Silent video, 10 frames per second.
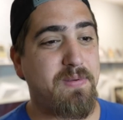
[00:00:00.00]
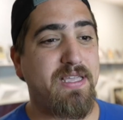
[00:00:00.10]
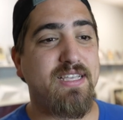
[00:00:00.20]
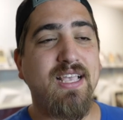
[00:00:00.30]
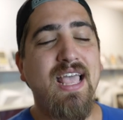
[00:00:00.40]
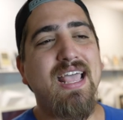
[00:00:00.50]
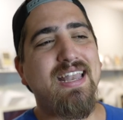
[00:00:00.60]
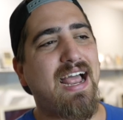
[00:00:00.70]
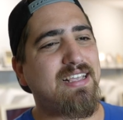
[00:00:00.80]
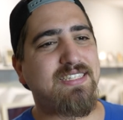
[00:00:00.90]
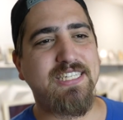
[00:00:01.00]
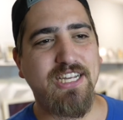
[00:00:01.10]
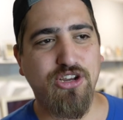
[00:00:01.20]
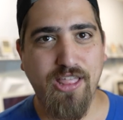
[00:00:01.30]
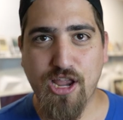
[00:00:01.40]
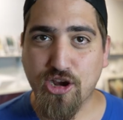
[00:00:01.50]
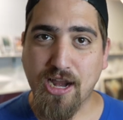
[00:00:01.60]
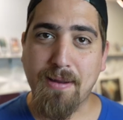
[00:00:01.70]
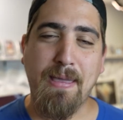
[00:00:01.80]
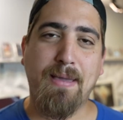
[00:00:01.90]
because not necessarily that you're
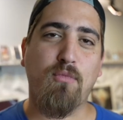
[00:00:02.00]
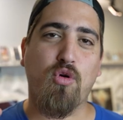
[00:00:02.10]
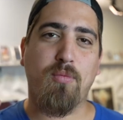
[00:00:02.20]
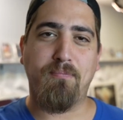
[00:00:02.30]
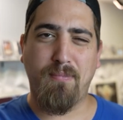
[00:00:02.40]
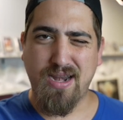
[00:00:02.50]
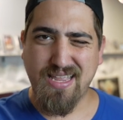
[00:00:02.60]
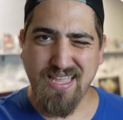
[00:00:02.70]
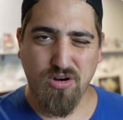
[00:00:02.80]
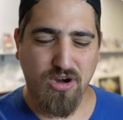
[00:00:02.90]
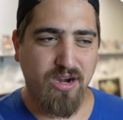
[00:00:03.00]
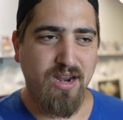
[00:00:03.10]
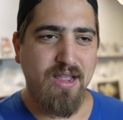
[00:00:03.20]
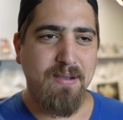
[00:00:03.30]
going to make more money, or